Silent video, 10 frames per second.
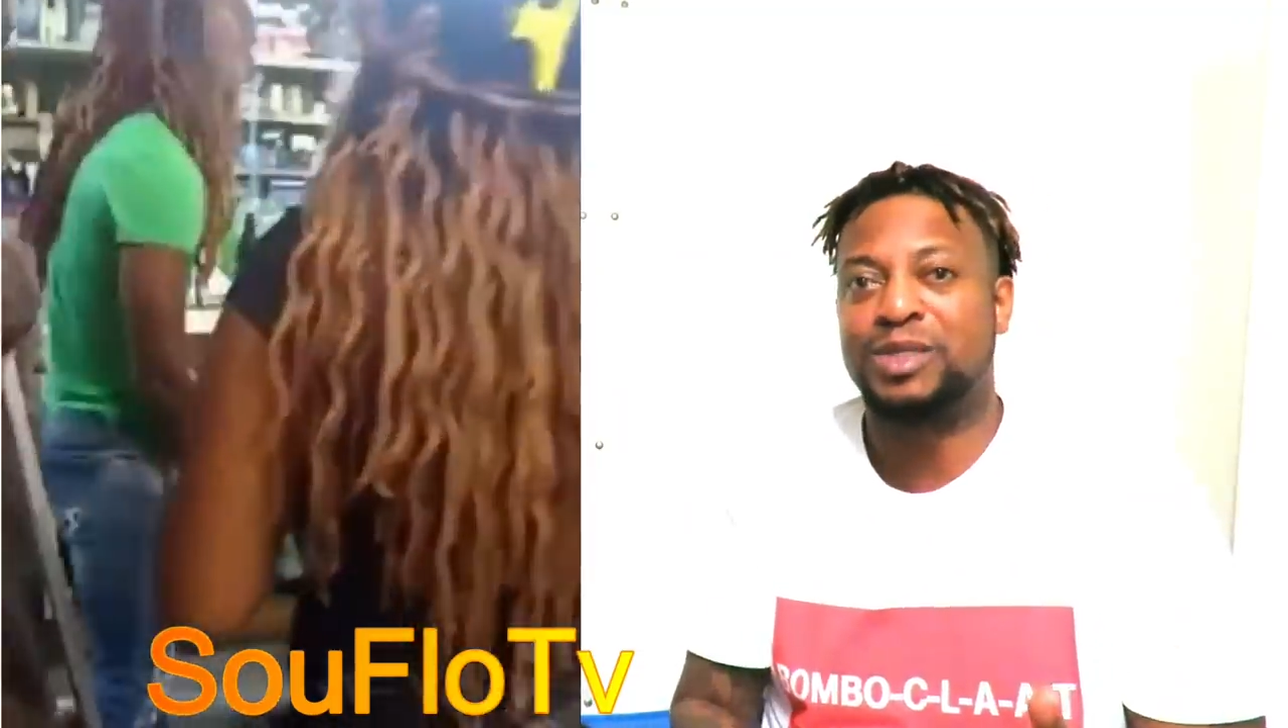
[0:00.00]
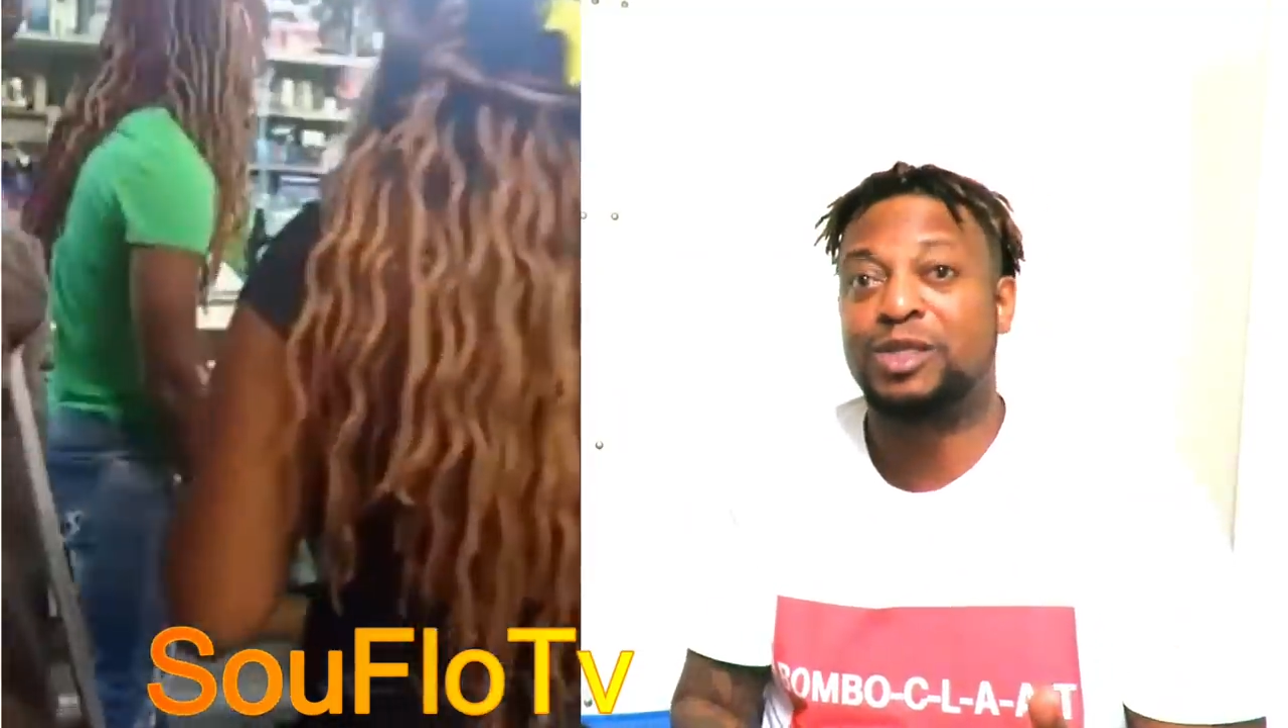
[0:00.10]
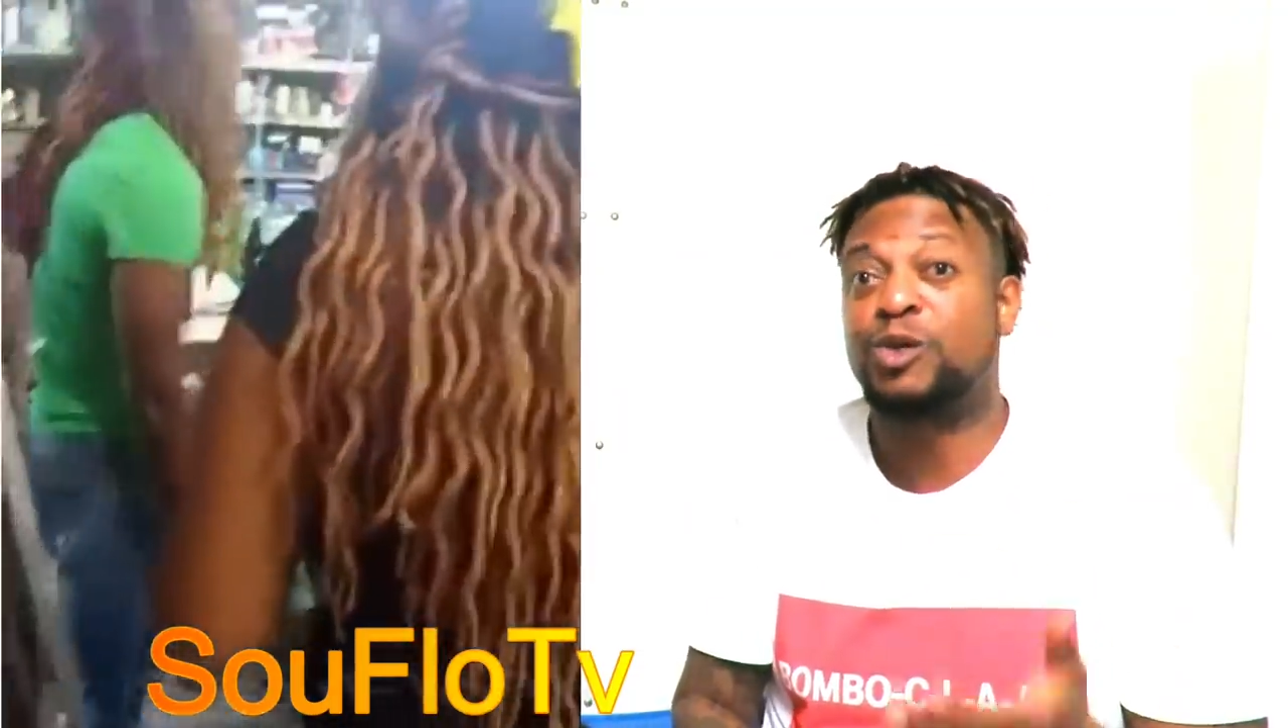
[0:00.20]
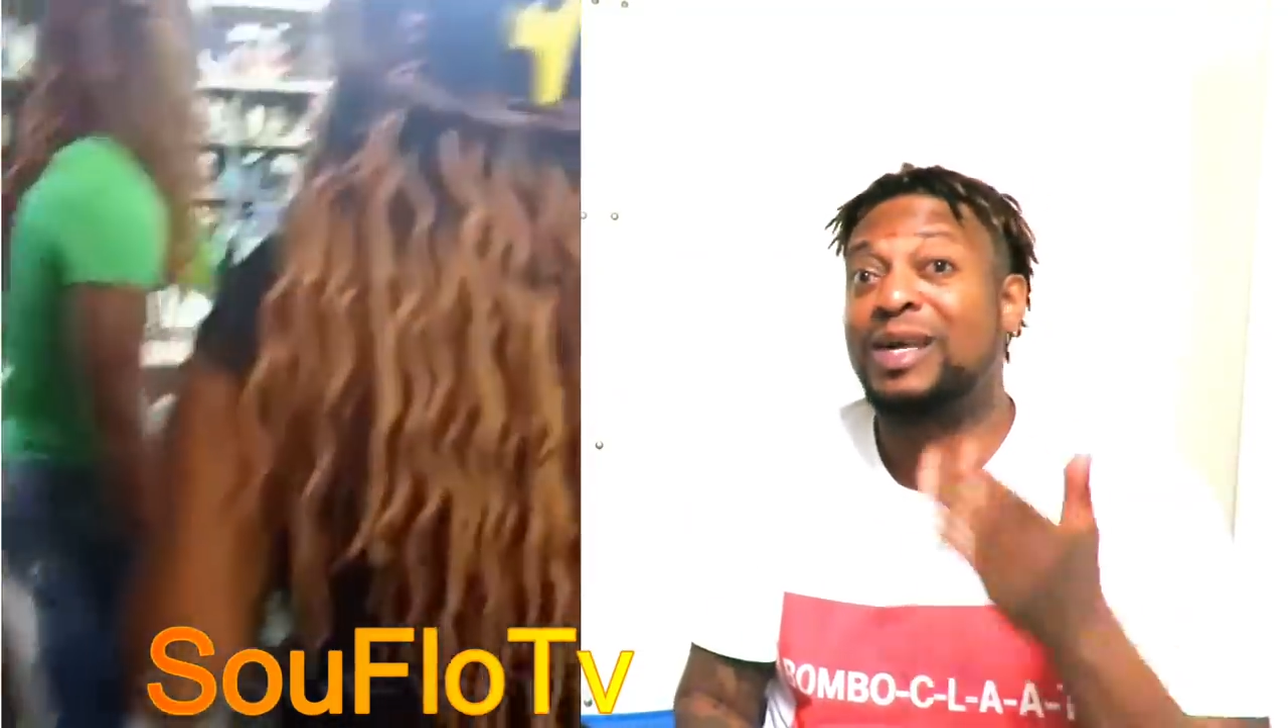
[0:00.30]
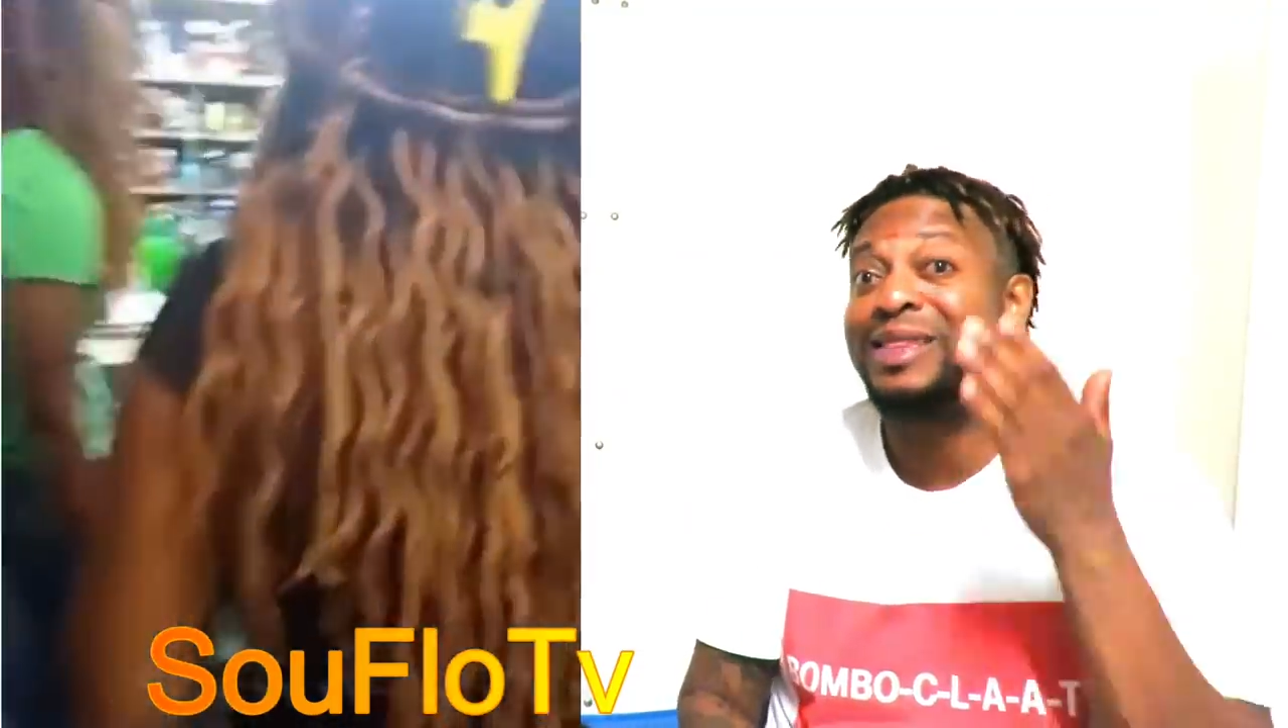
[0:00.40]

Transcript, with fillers: So I